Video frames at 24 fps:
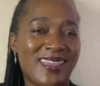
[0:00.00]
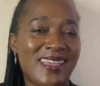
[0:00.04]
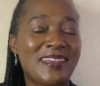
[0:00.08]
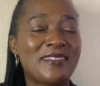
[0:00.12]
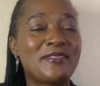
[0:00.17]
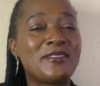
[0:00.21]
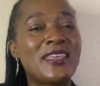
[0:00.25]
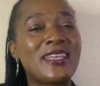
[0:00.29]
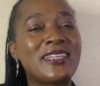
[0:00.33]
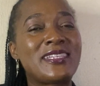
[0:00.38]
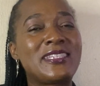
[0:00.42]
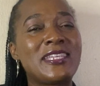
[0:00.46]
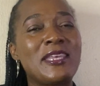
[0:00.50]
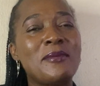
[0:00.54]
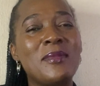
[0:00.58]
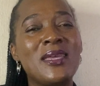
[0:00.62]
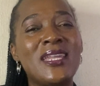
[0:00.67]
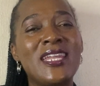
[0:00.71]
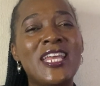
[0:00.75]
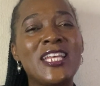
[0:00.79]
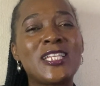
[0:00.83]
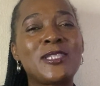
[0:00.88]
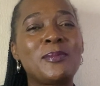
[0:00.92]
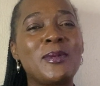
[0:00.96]
The
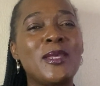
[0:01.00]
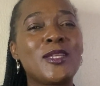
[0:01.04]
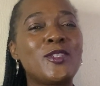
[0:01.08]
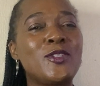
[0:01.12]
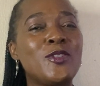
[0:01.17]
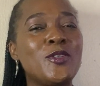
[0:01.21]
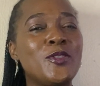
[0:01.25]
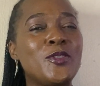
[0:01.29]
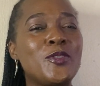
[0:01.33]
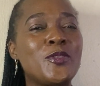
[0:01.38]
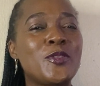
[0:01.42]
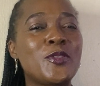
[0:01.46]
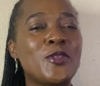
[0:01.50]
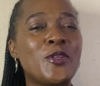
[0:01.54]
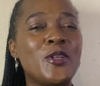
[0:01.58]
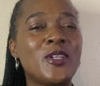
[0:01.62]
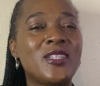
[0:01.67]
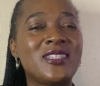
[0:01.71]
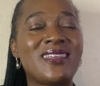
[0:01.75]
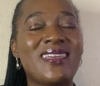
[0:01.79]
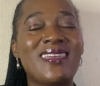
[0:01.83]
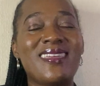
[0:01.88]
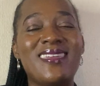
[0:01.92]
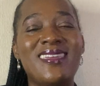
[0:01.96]
examiner expects you to know
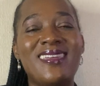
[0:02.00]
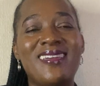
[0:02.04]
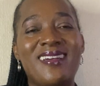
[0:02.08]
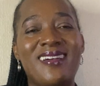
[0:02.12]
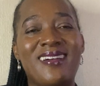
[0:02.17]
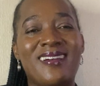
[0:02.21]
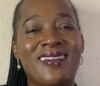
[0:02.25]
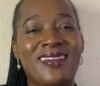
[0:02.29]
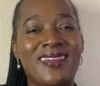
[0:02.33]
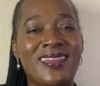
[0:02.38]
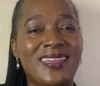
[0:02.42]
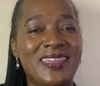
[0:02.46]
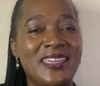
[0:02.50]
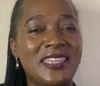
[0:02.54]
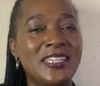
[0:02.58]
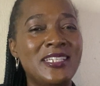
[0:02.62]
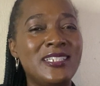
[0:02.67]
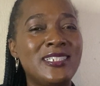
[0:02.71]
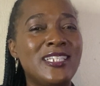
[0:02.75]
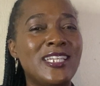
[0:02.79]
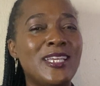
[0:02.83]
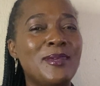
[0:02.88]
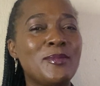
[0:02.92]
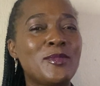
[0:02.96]
the ear in
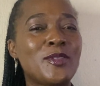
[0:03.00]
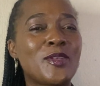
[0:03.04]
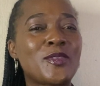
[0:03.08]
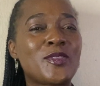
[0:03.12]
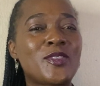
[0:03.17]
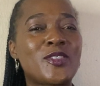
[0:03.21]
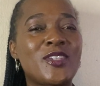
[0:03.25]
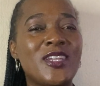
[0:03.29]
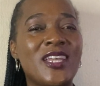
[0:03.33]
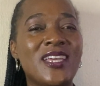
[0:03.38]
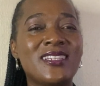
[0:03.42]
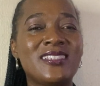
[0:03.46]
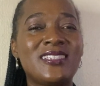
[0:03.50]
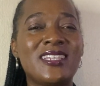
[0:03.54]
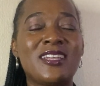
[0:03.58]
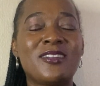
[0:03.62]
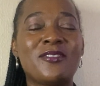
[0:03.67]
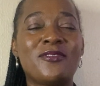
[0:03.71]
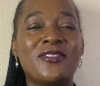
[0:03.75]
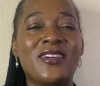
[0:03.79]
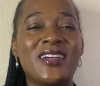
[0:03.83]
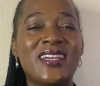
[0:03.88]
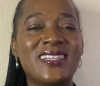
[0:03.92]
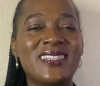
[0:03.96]
terms of structure
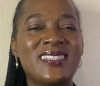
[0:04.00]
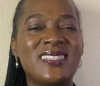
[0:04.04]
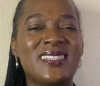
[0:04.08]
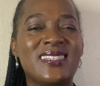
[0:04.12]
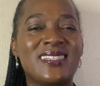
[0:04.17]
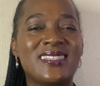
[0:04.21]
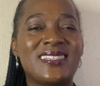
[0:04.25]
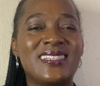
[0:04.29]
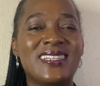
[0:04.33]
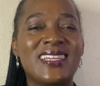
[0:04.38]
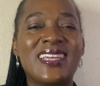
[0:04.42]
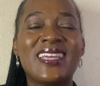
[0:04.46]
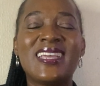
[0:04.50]
and function.